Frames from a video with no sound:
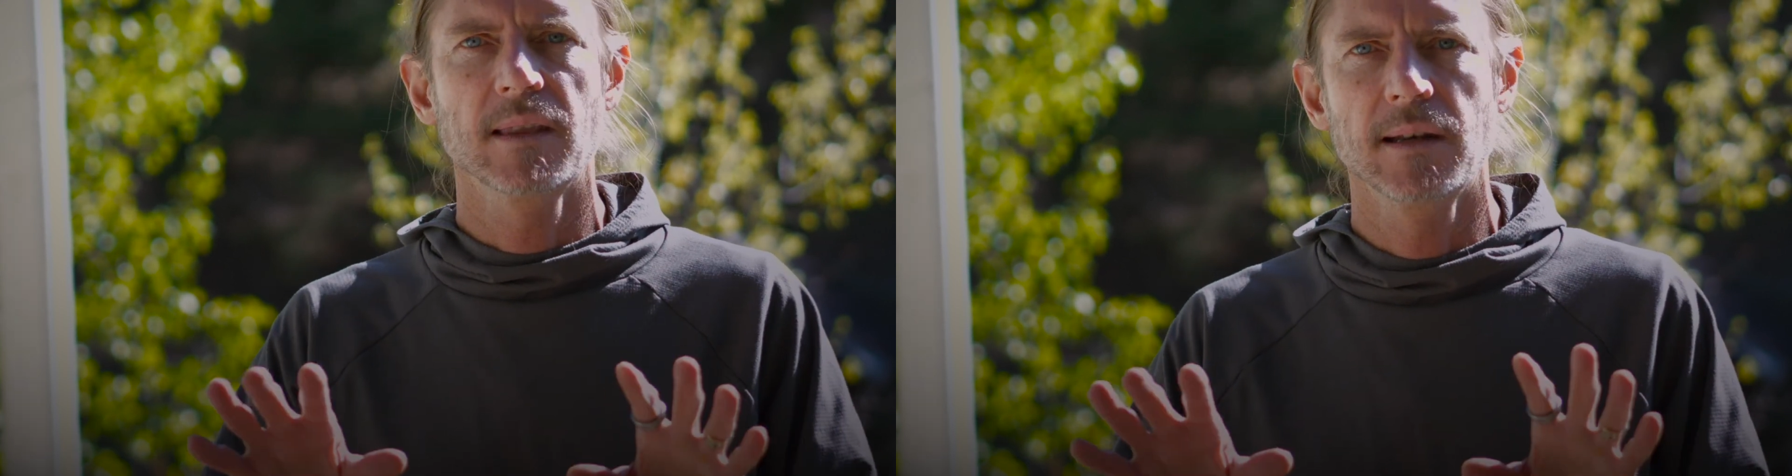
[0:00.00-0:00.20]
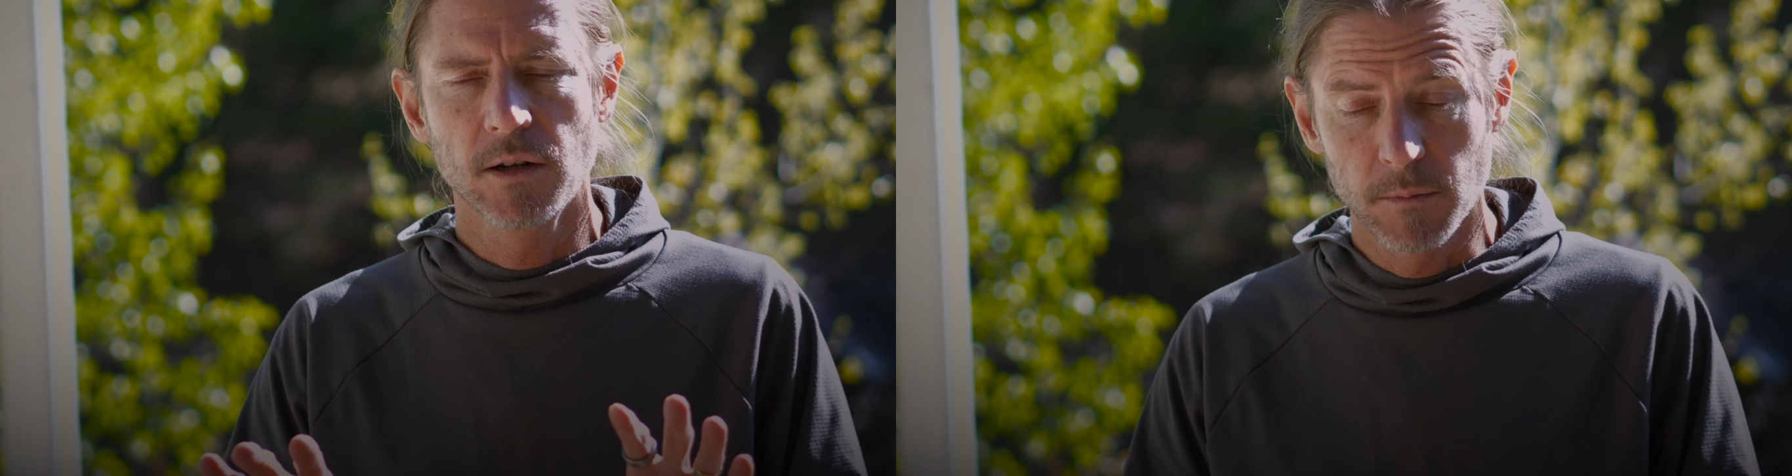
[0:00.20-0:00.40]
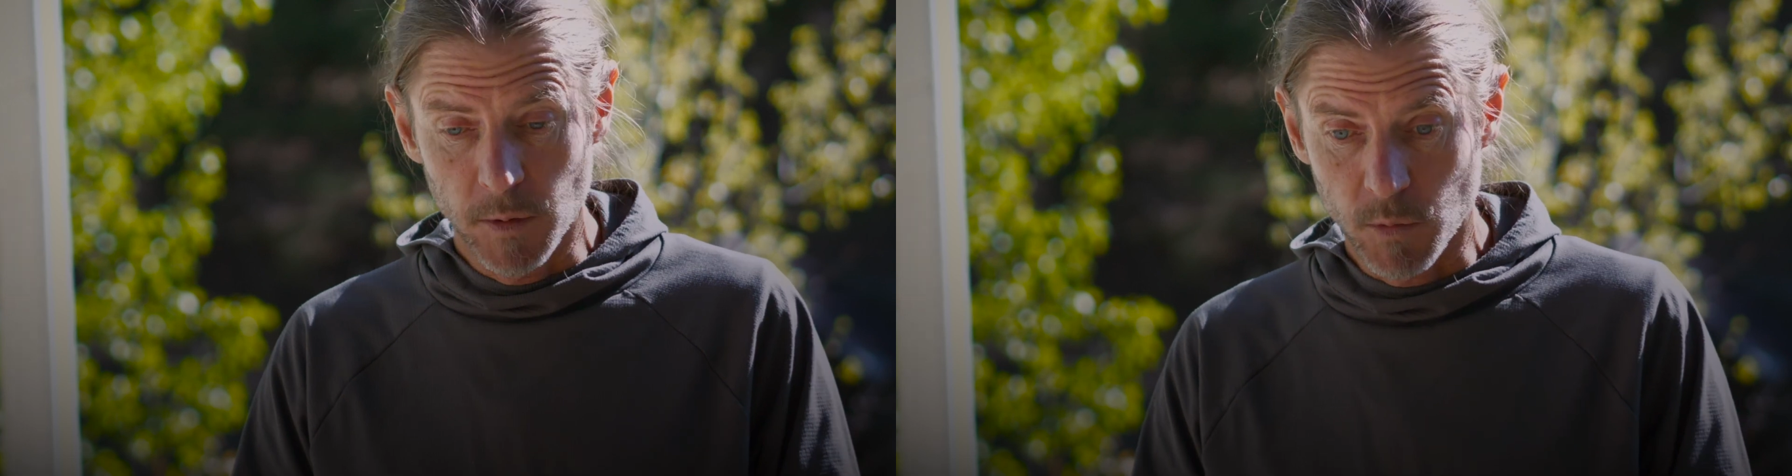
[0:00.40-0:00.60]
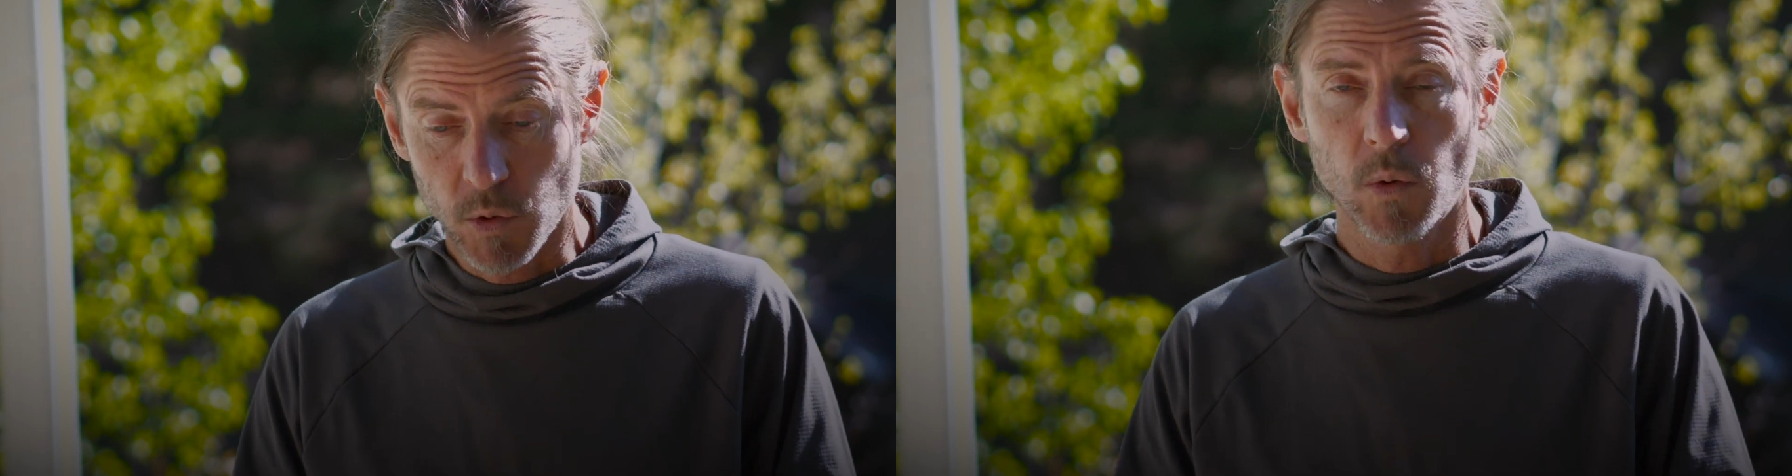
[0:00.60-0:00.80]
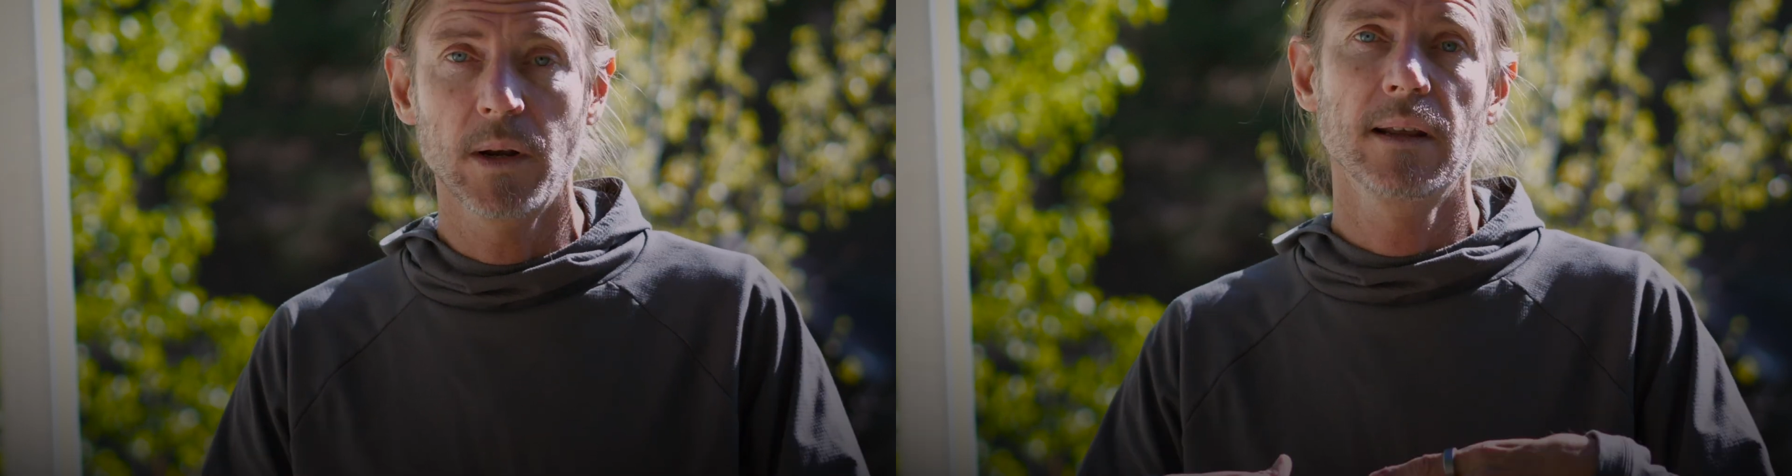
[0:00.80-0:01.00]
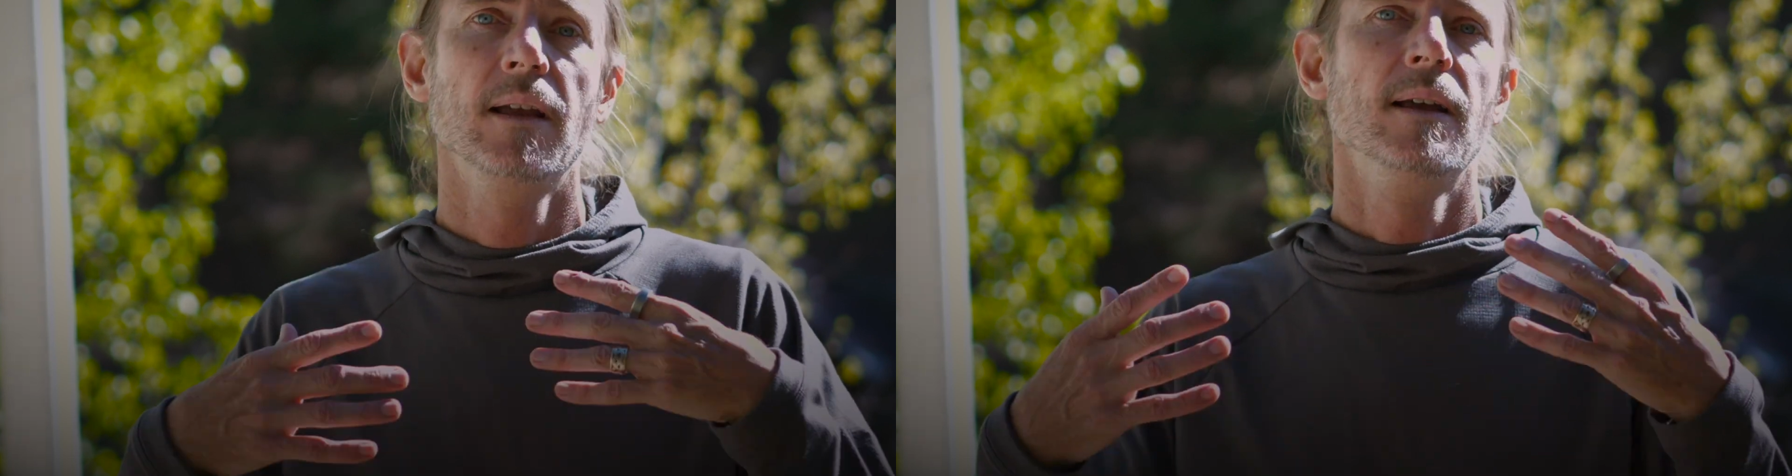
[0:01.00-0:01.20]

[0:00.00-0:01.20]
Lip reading: then learn them crawling,